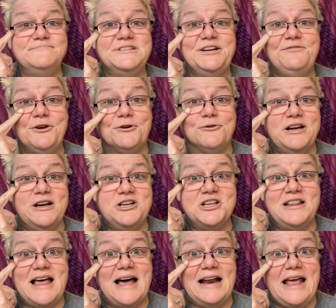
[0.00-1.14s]
If you're
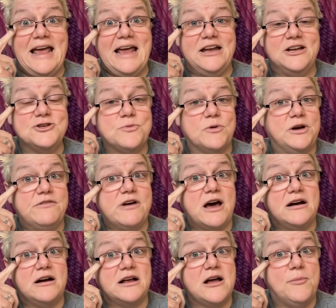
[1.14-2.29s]
reaching that age where you've
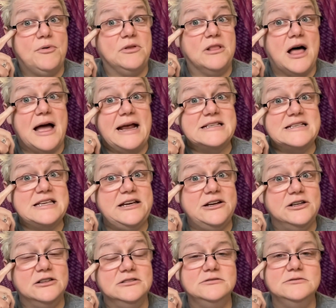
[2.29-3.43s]
got a couple lines
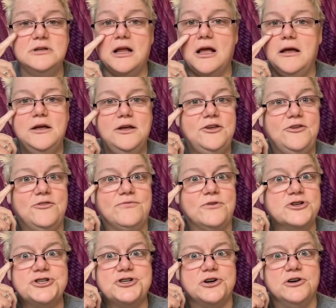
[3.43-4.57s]
here, you
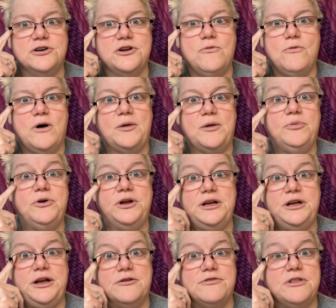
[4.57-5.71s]
for sure don't want to put it
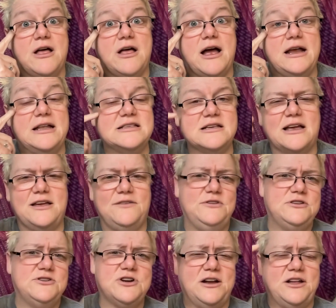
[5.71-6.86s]
near the lines. Like if
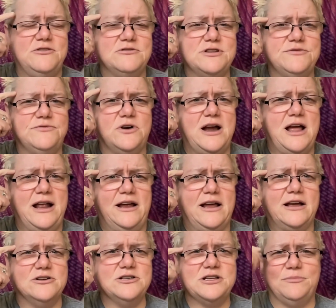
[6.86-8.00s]
you try to use it for a
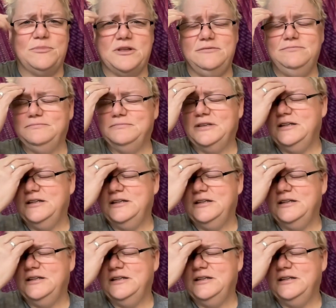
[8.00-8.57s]
headache or something,